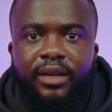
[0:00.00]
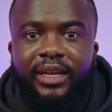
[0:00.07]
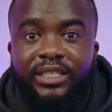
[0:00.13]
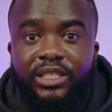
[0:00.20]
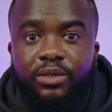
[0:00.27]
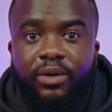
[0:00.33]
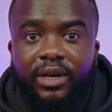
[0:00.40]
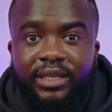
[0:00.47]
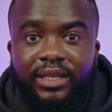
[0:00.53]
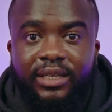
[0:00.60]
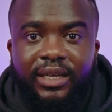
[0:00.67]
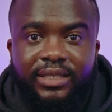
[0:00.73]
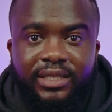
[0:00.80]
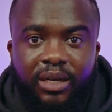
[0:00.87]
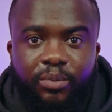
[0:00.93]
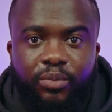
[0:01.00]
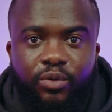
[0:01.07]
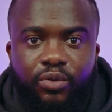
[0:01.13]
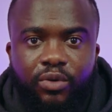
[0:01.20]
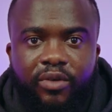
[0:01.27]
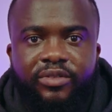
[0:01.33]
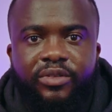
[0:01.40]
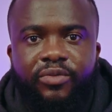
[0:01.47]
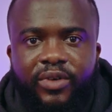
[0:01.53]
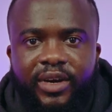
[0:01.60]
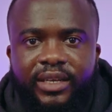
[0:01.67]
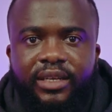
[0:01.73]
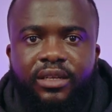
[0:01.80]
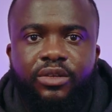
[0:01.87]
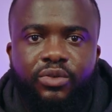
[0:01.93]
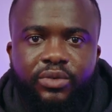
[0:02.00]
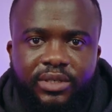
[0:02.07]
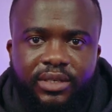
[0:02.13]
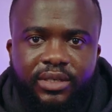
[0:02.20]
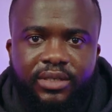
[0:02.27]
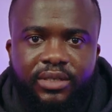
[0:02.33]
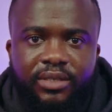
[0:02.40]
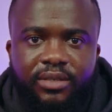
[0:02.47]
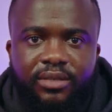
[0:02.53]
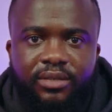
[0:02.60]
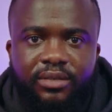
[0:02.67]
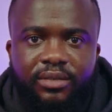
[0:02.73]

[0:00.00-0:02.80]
Let's look at an example of defining users.